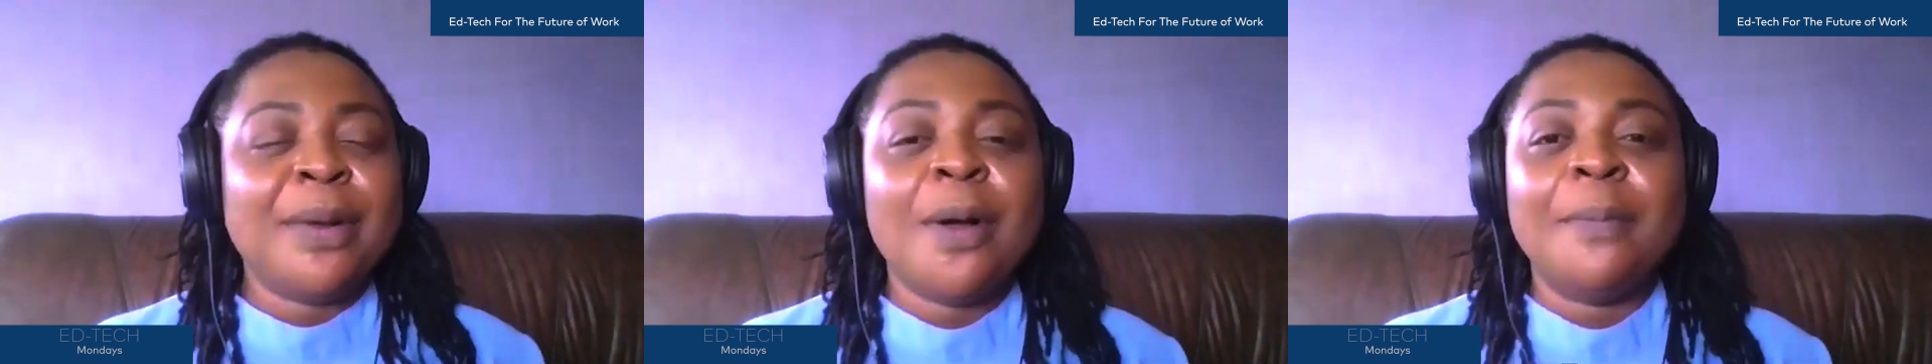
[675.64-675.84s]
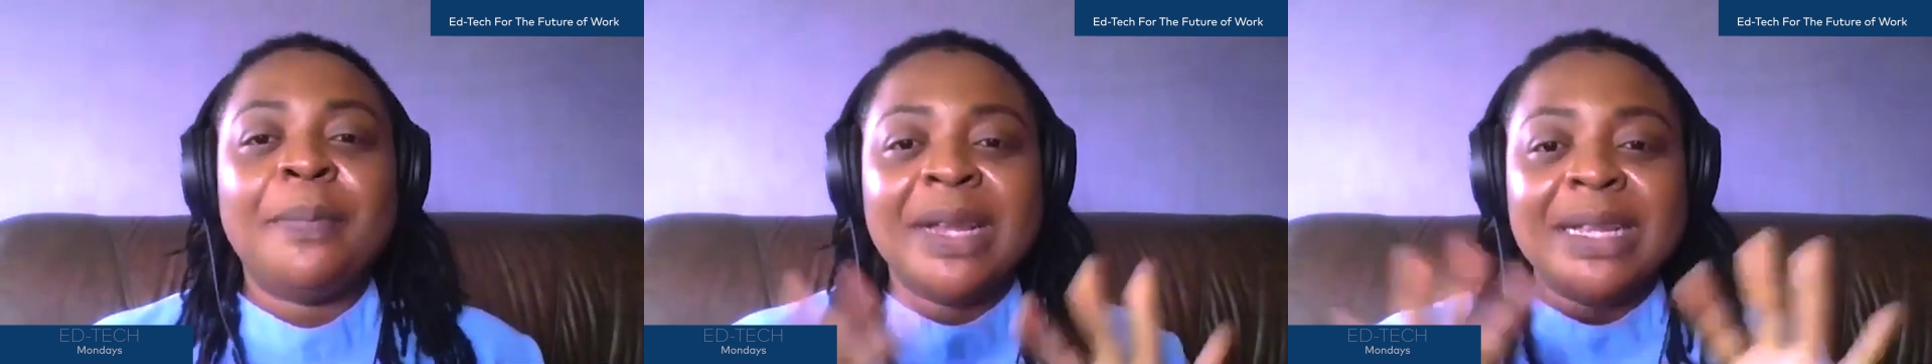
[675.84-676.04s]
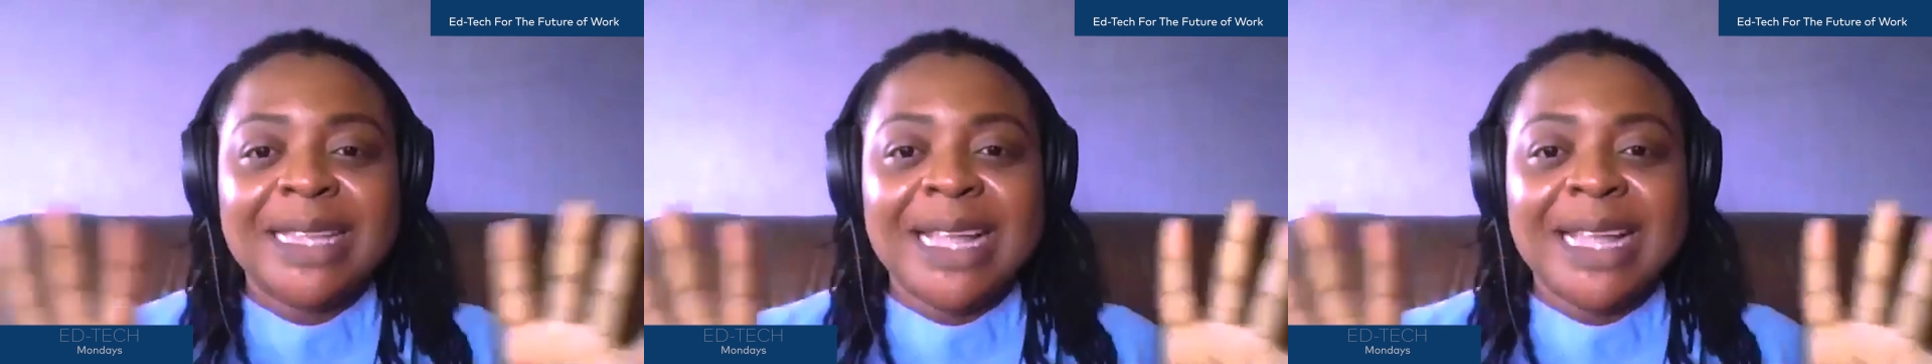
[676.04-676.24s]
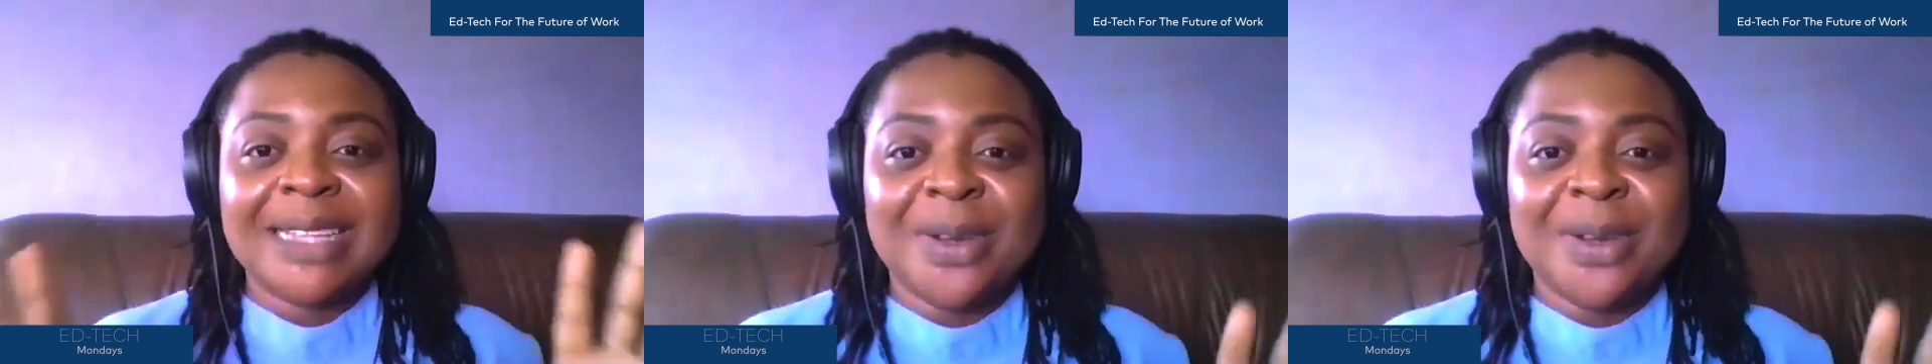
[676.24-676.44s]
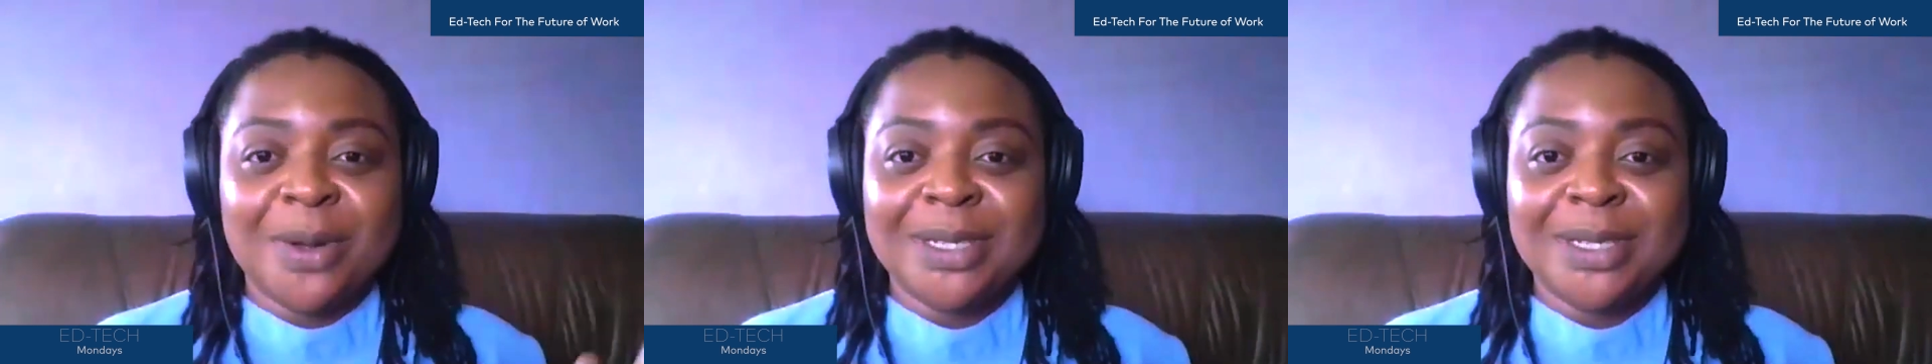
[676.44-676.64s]
complete
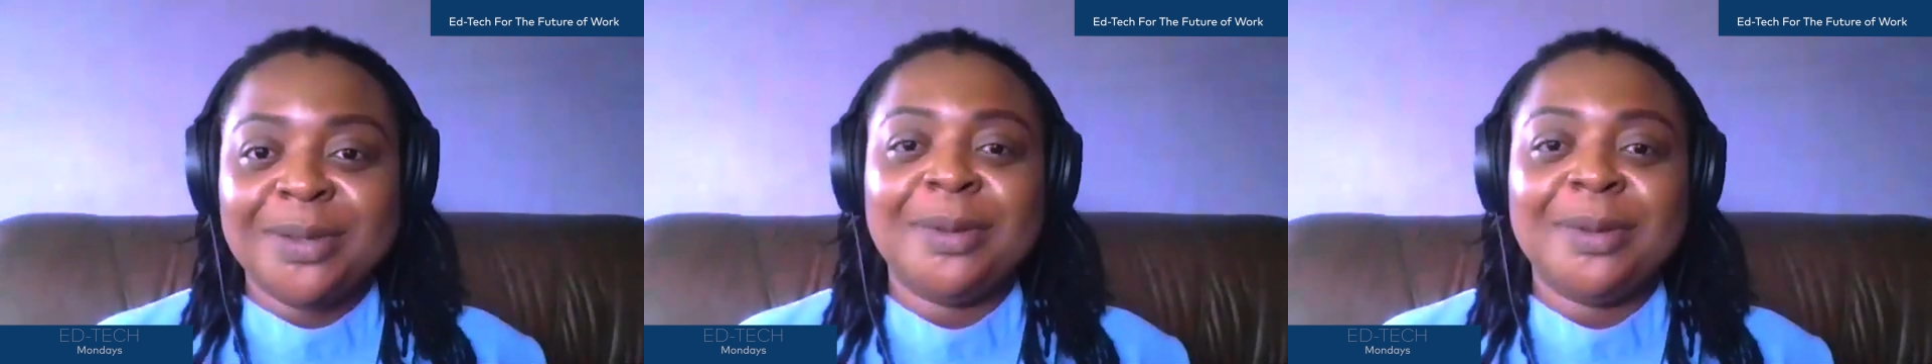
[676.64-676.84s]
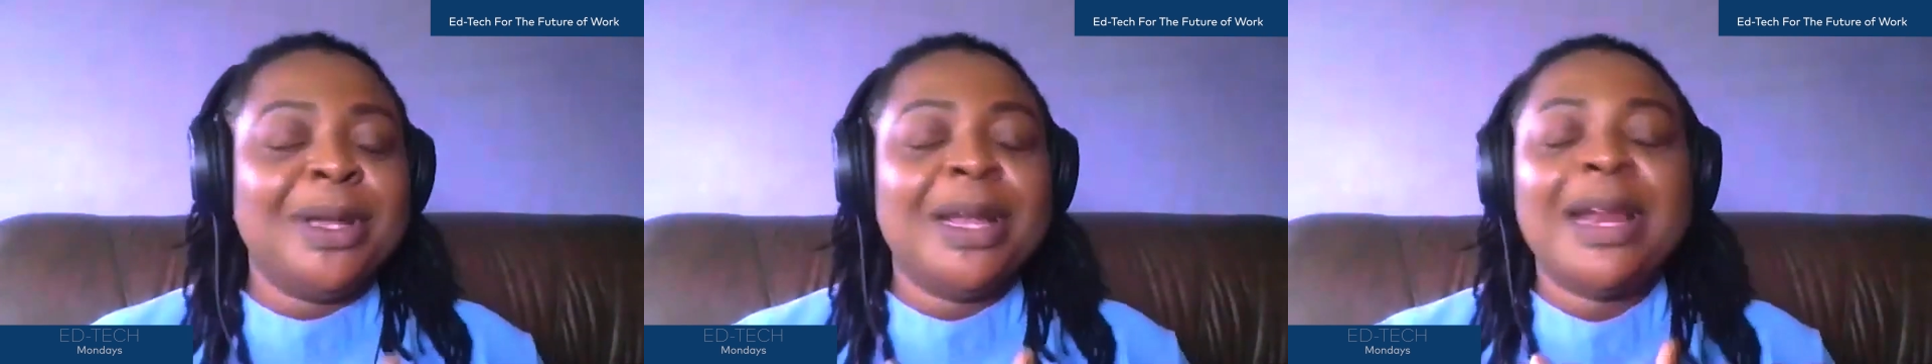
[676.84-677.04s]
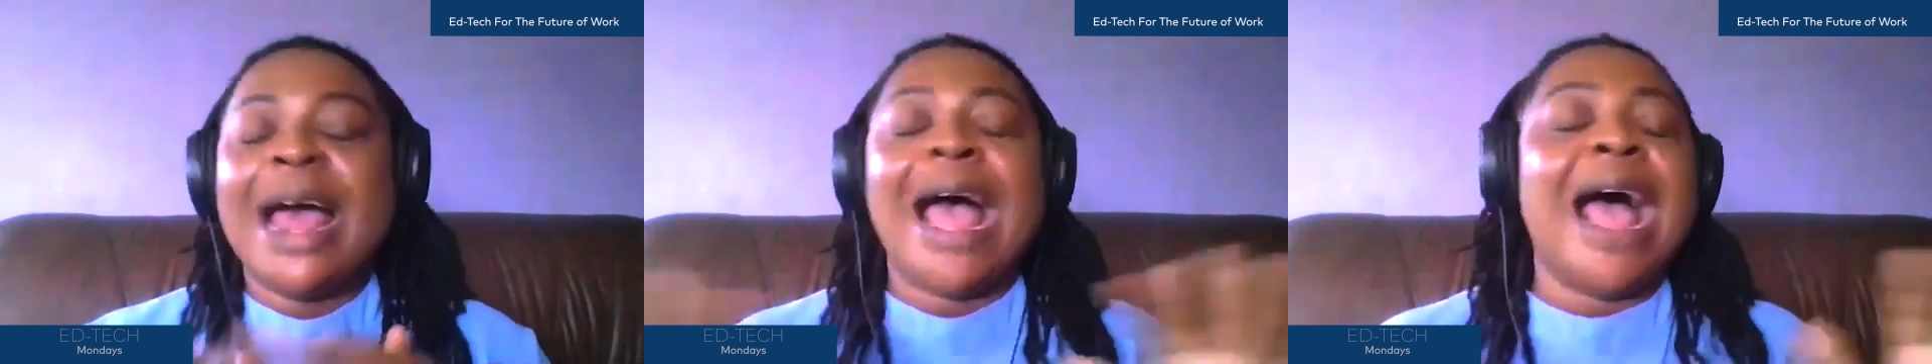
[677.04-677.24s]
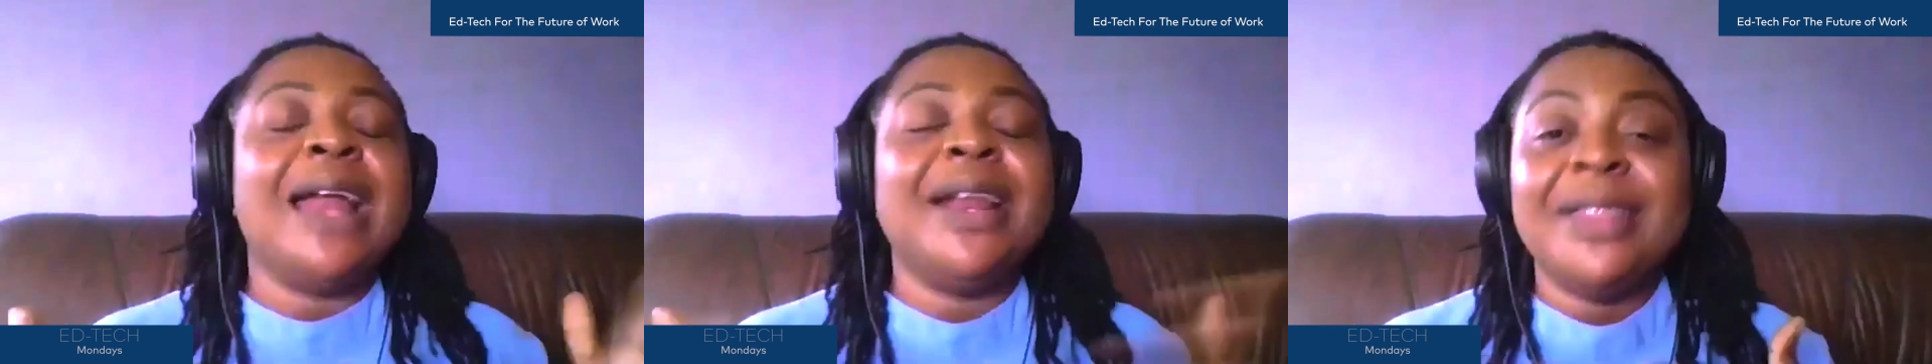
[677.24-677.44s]
that course. I